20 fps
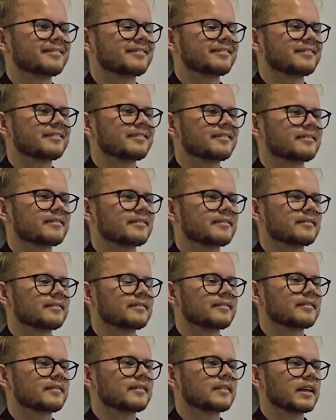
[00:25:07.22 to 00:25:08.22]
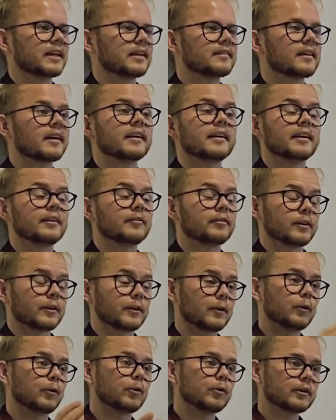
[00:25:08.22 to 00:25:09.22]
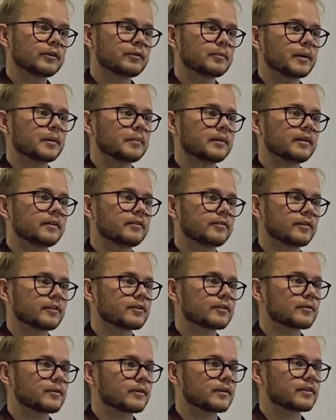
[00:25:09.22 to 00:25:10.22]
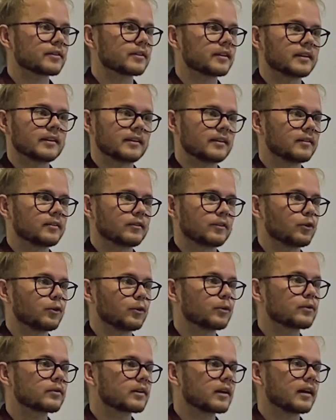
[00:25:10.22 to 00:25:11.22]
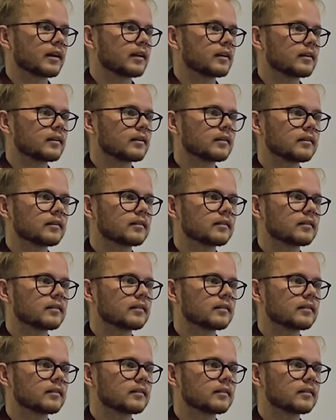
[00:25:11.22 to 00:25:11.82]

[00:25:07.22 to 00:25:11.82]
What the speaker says: Is that even a goal? Is maybe the first question, to scale it?